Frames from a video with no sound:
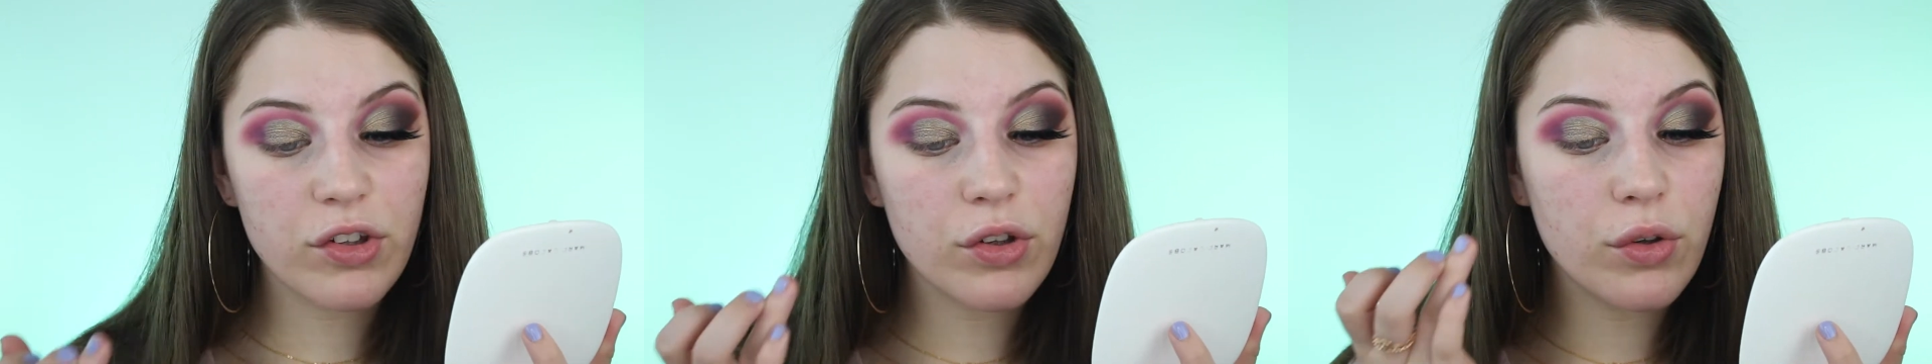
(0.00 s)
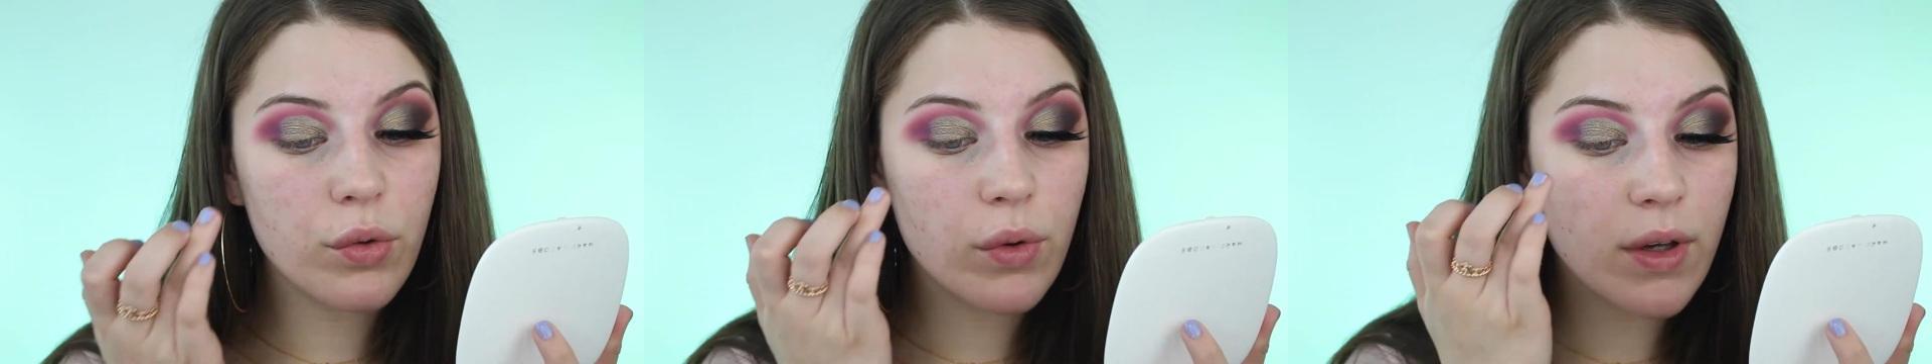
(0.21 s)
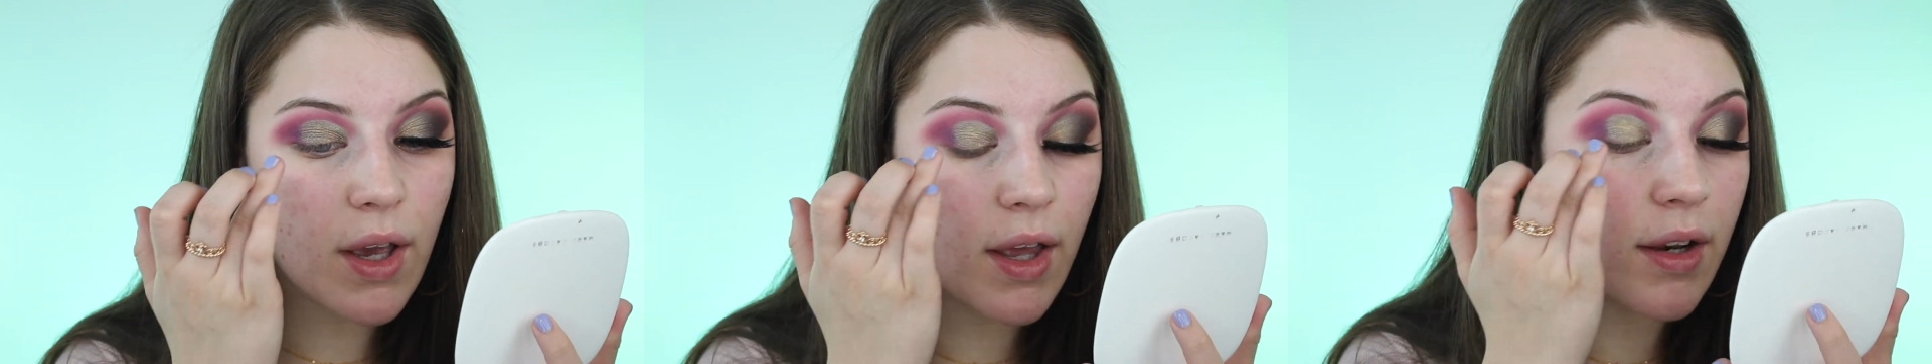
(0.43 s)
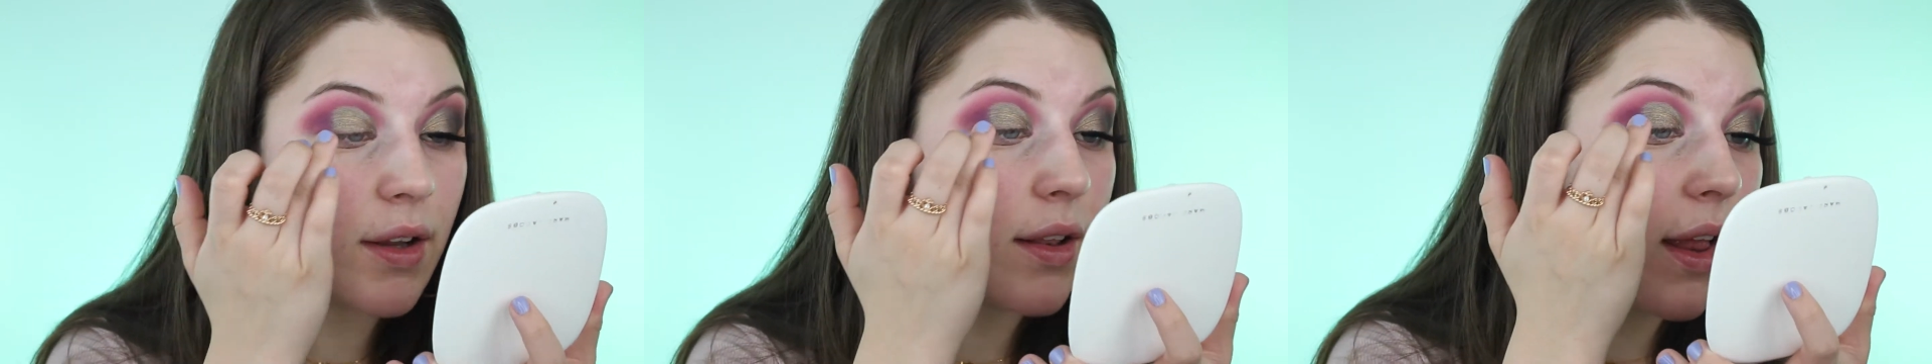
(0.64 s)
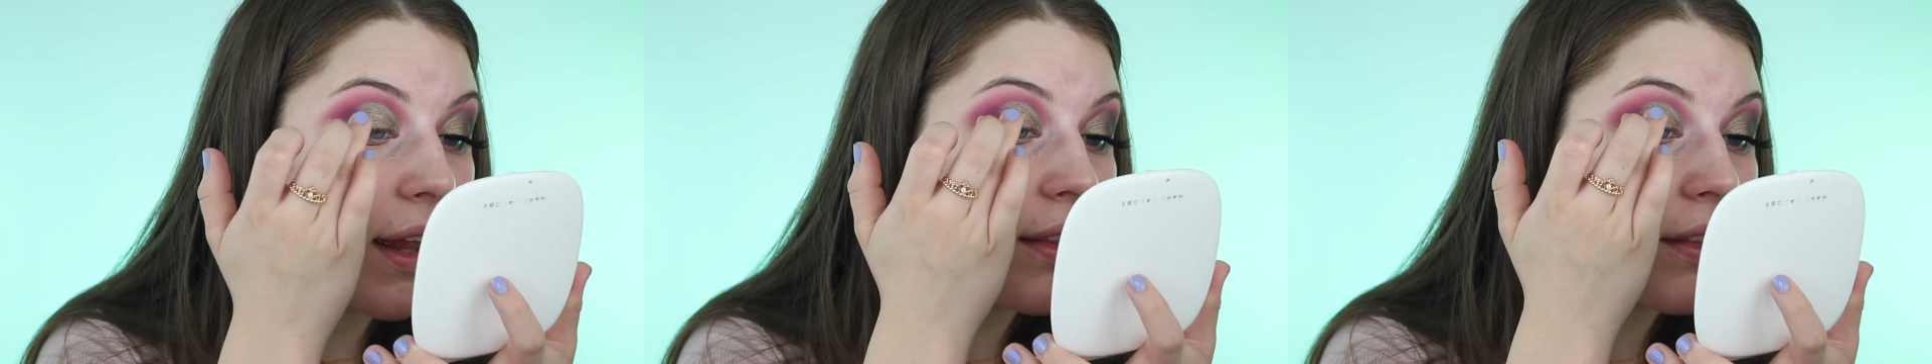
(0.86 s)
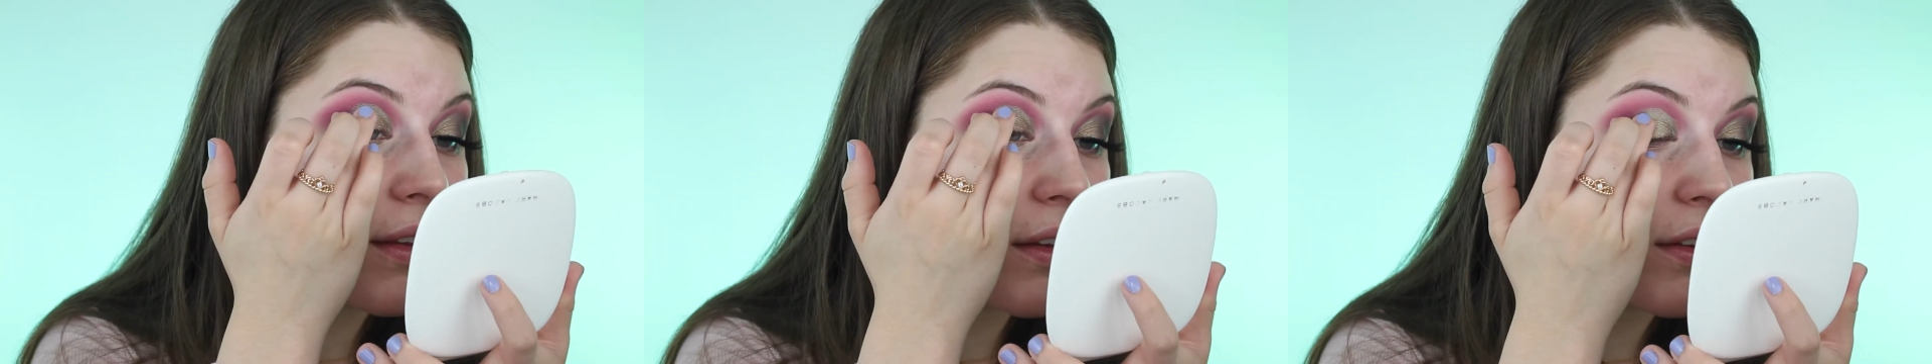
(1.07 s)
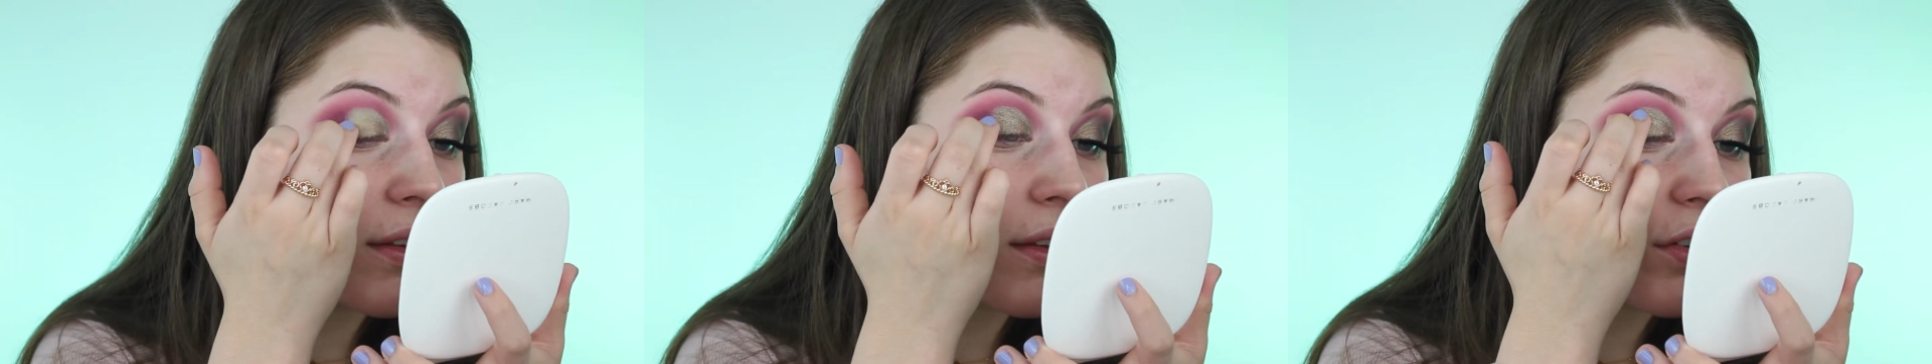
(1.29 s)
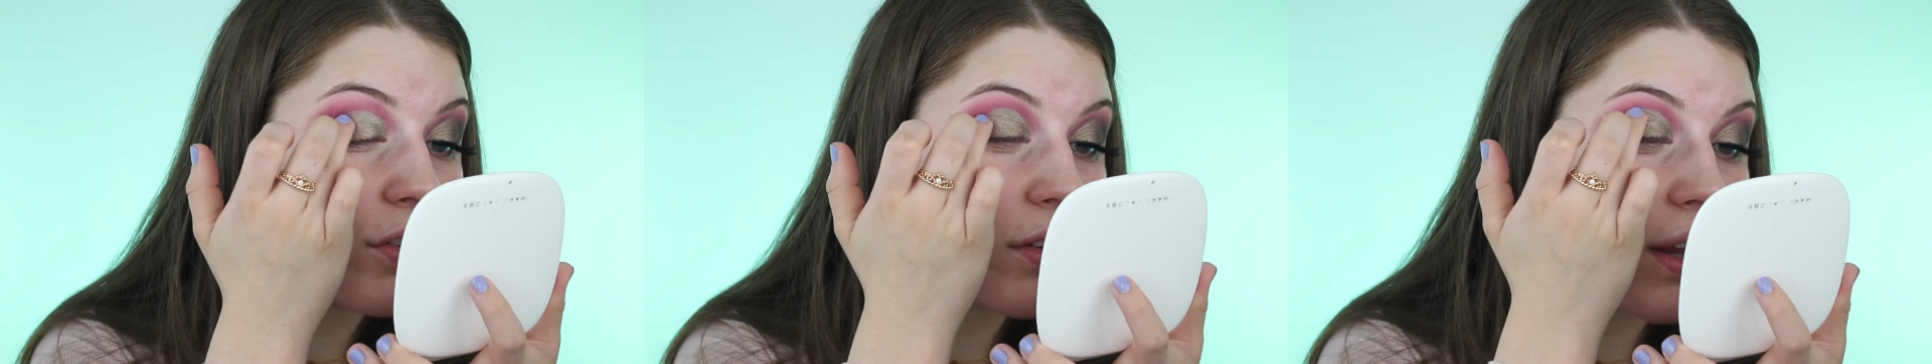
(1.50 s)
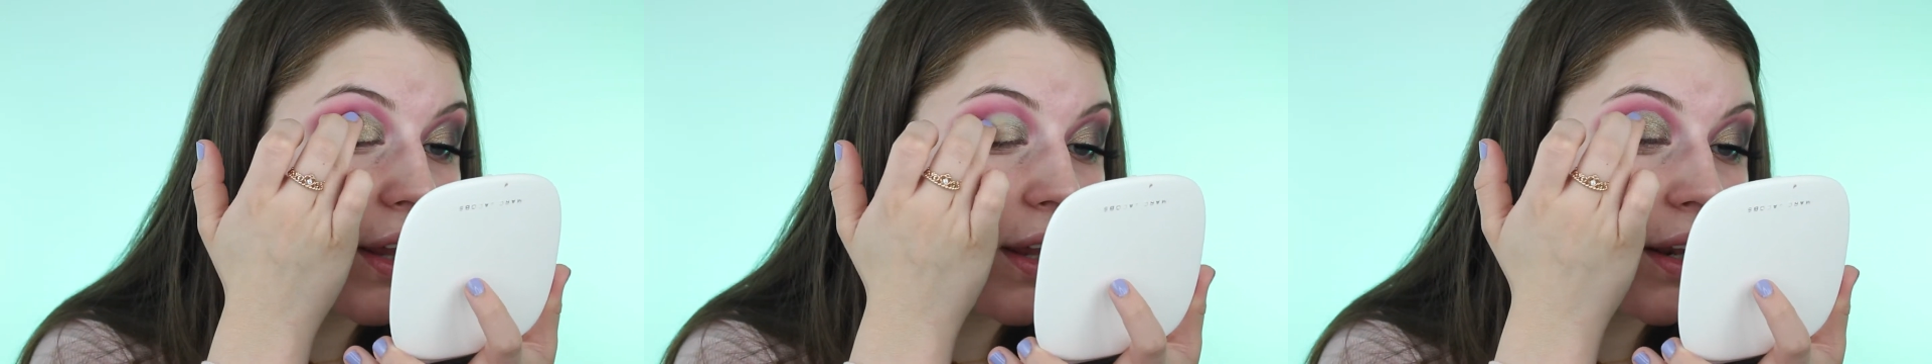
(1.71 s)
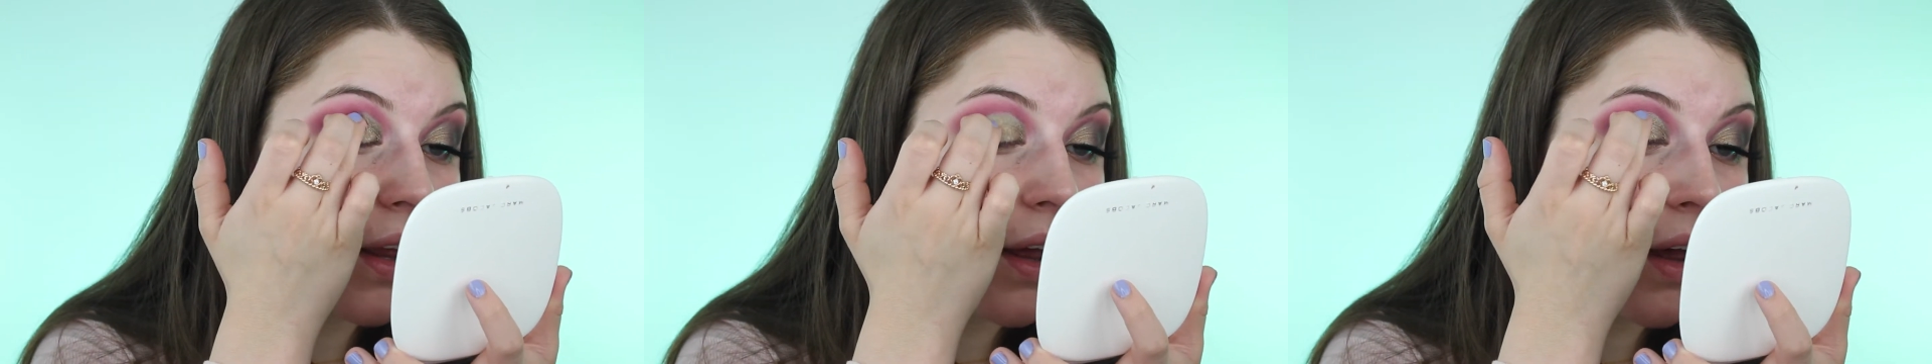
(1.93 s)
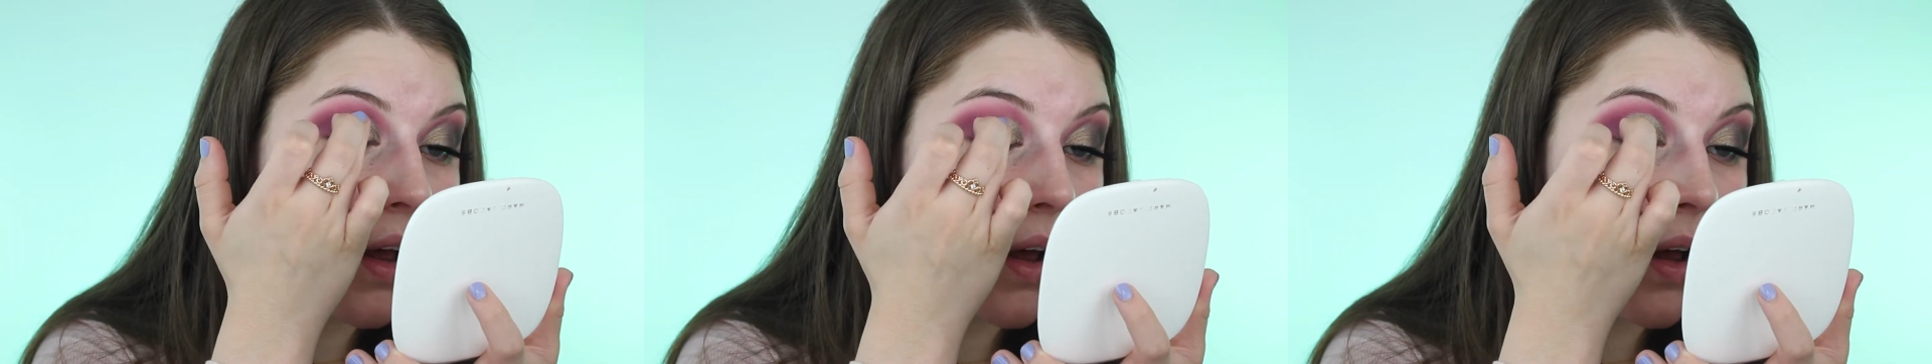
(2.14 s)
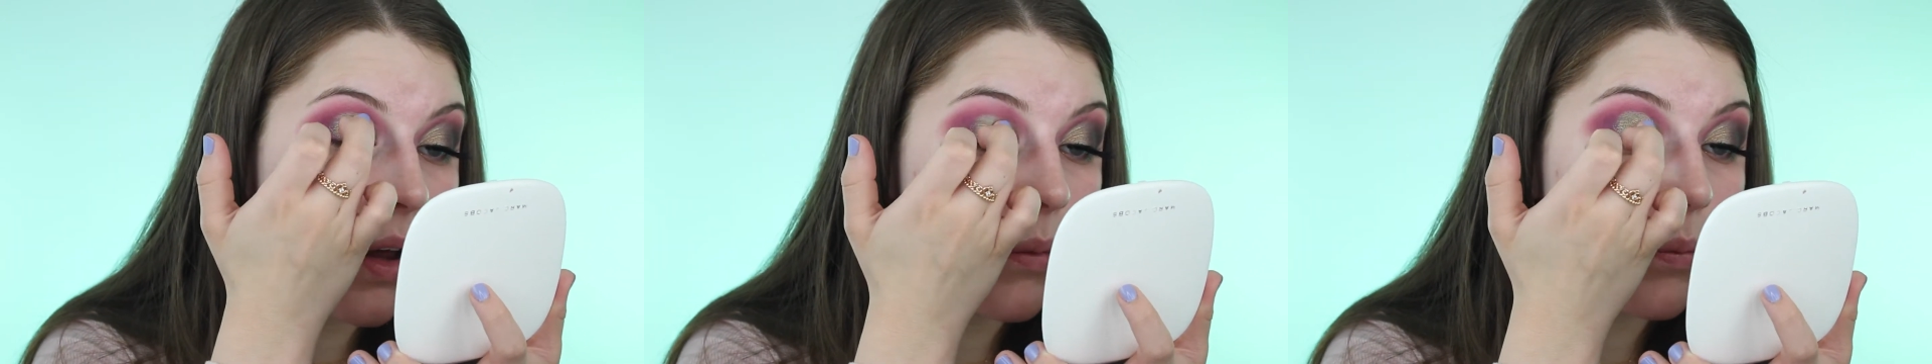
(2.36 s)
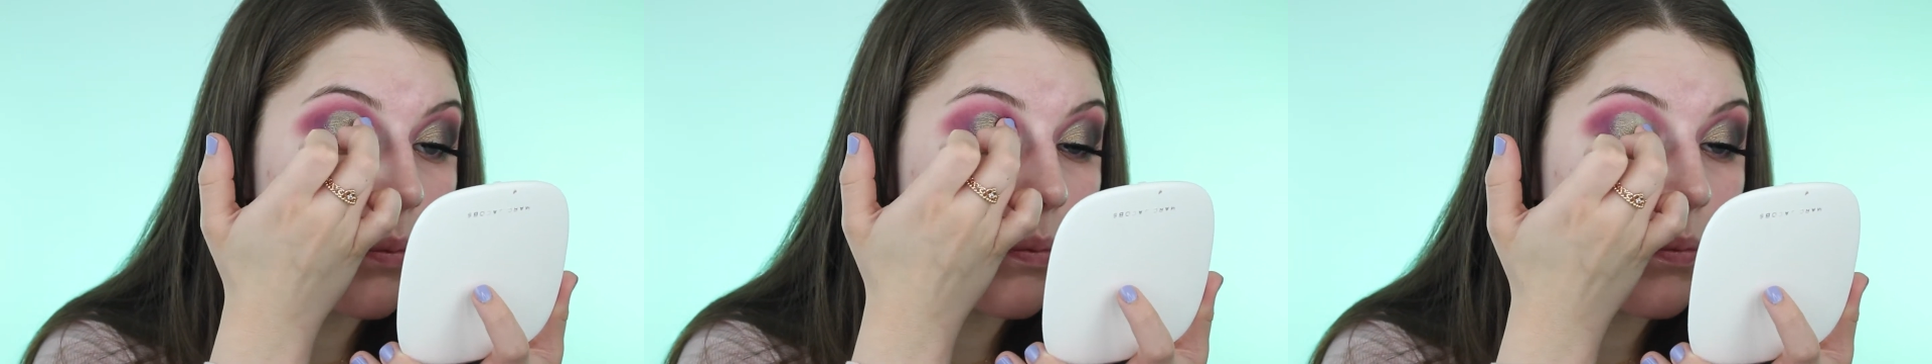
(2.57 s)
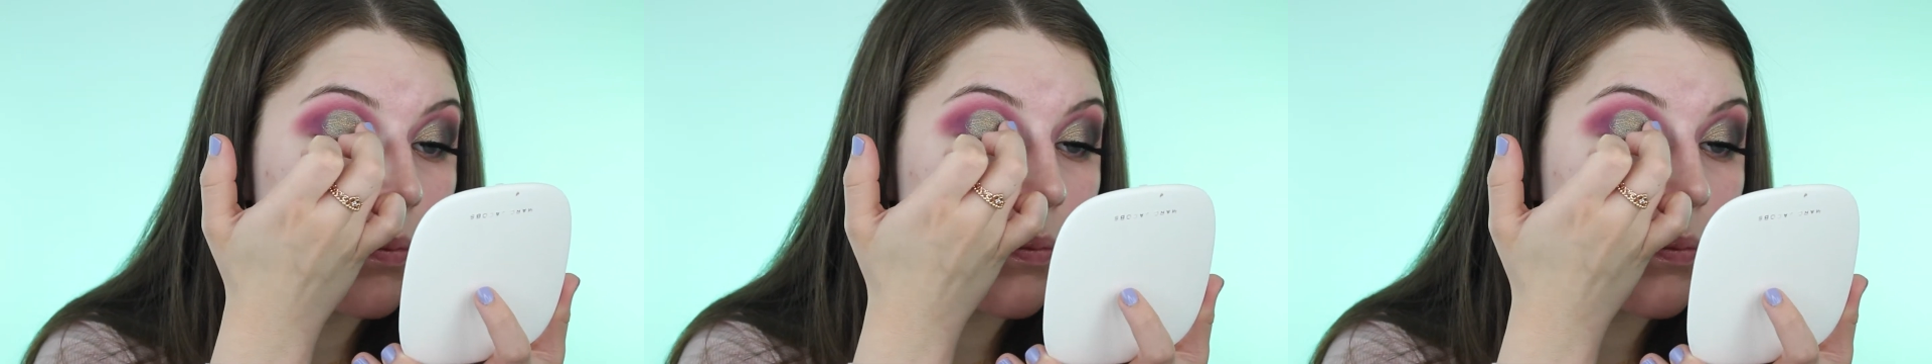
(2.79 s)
to kind of lighten this shade up.